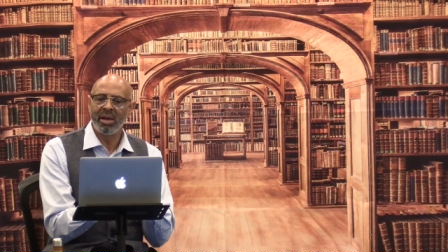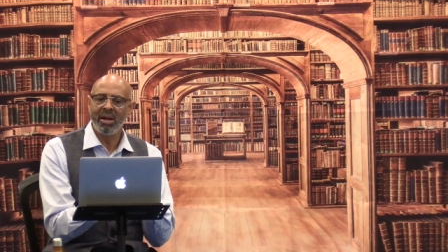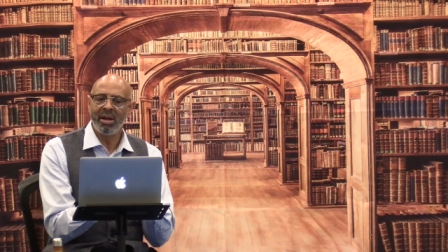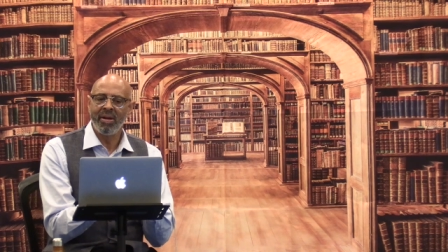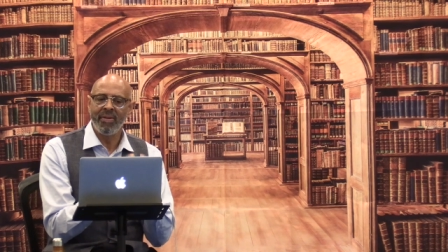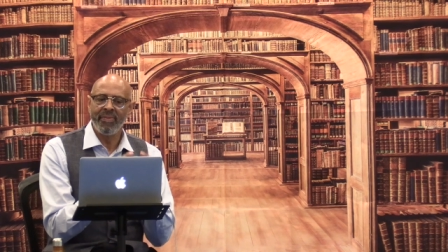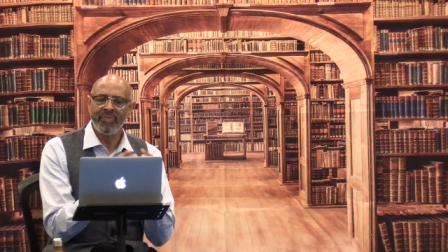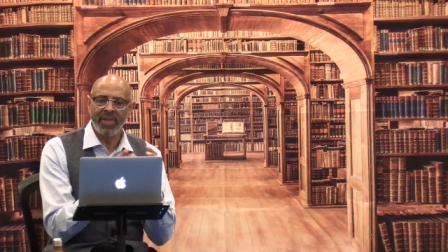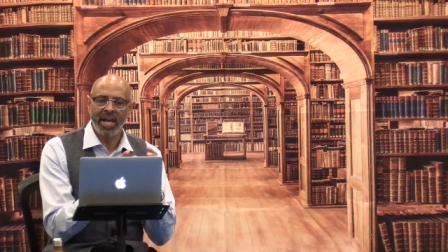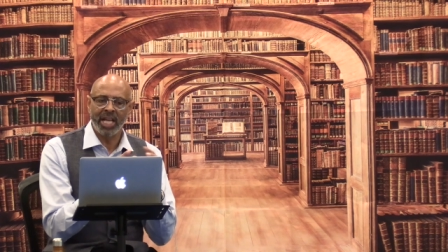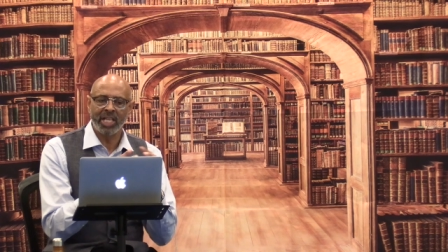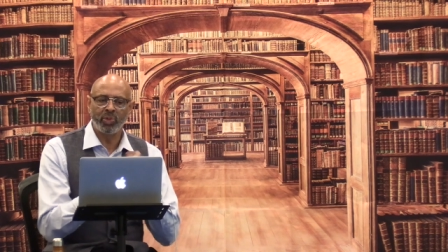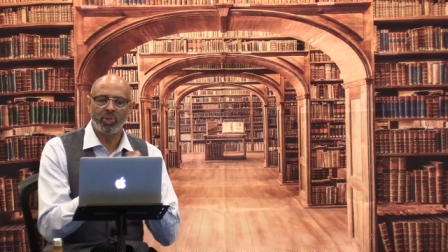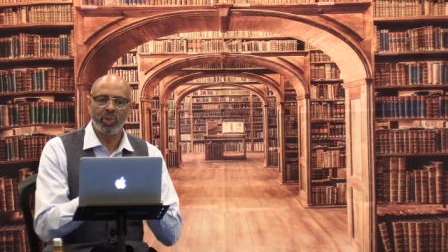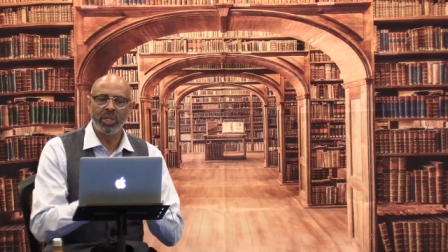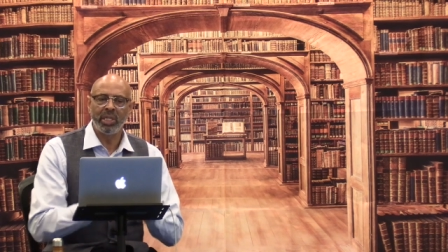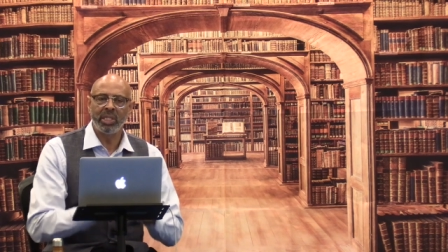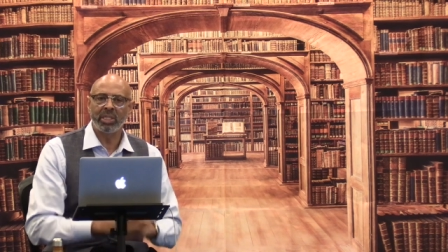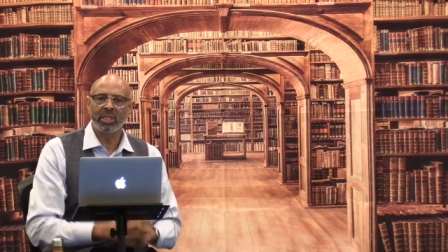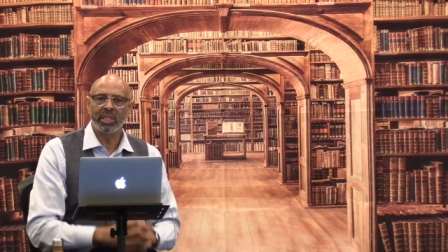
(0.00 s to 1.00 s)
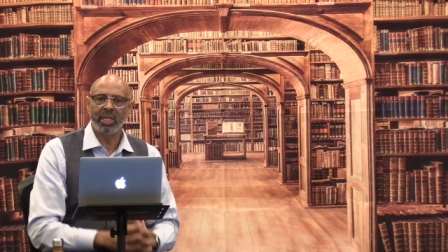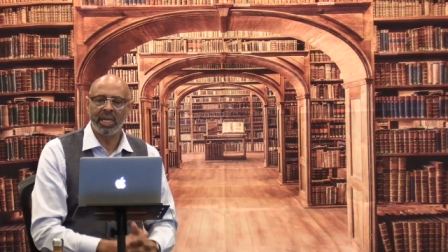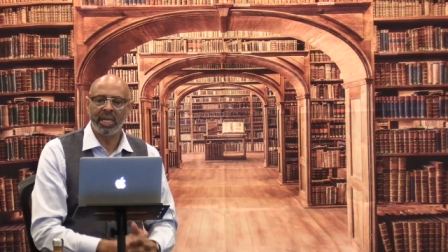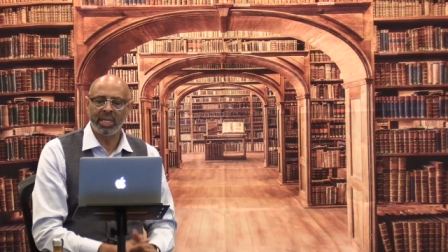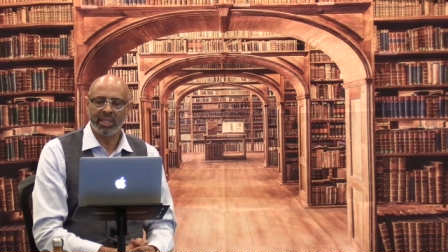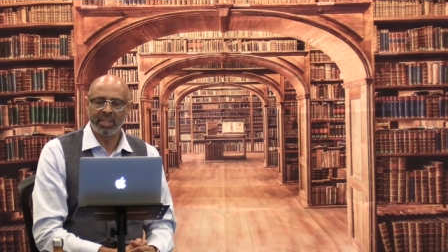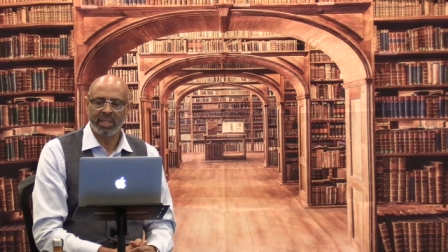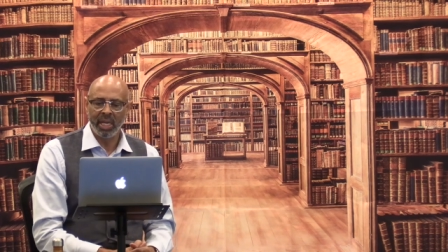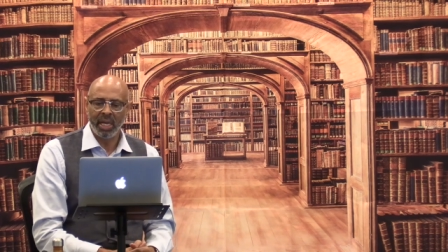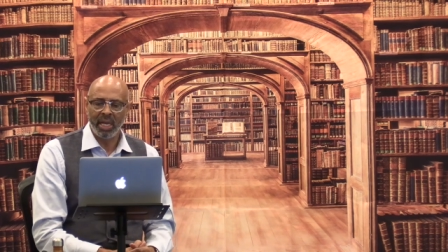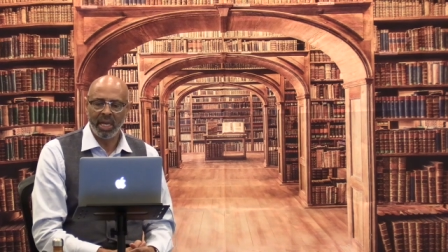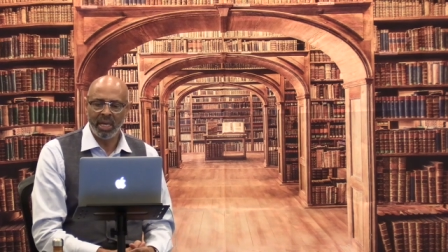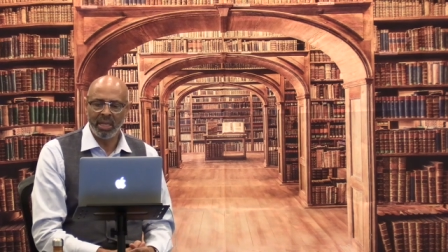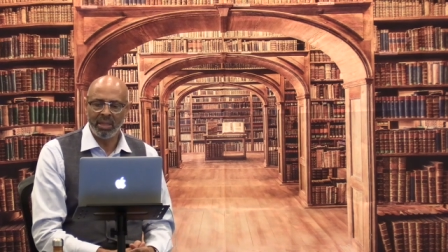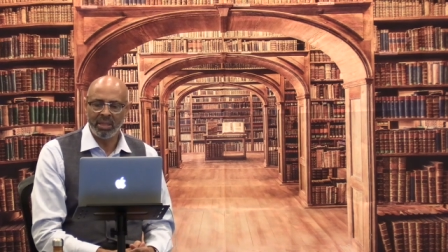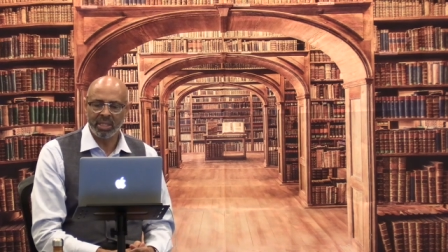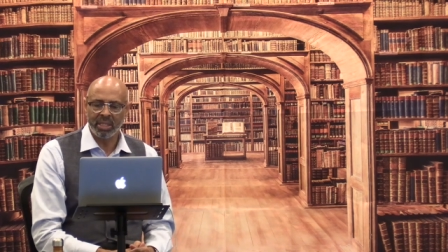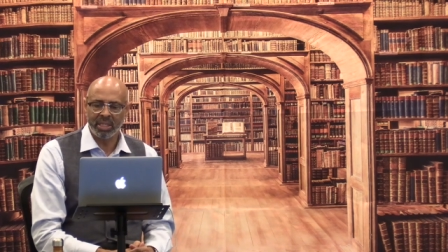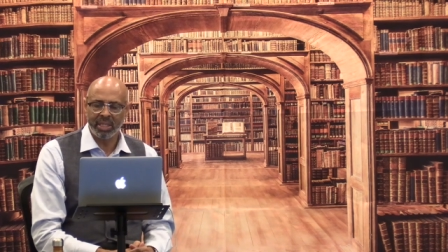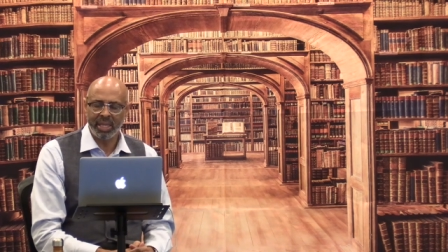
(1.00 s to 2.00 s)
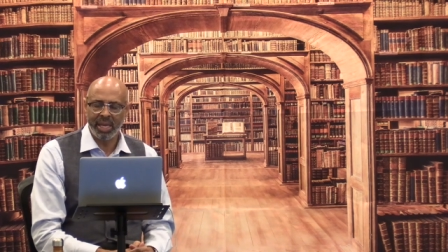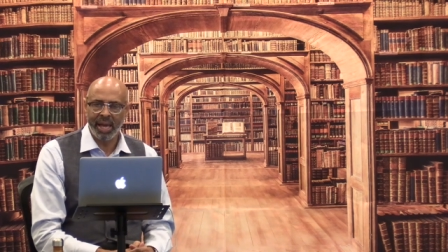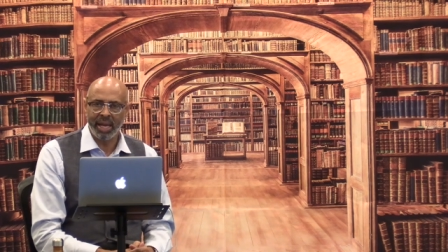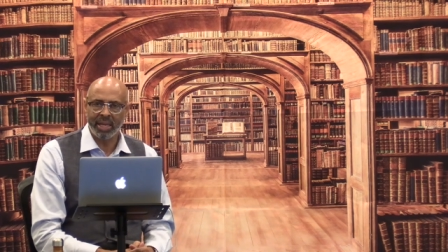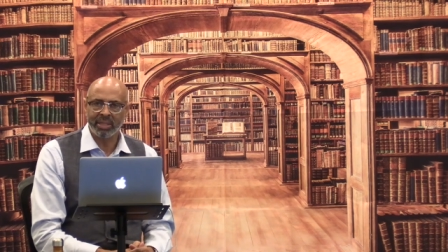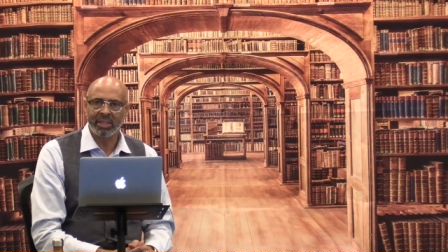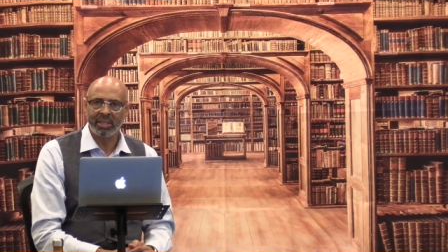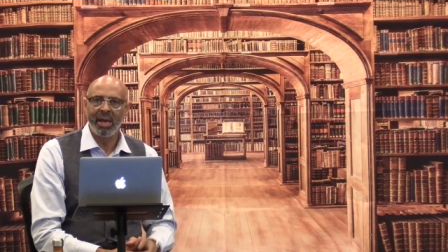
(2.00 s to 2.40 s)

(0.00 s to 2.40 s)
That's what he says in this text.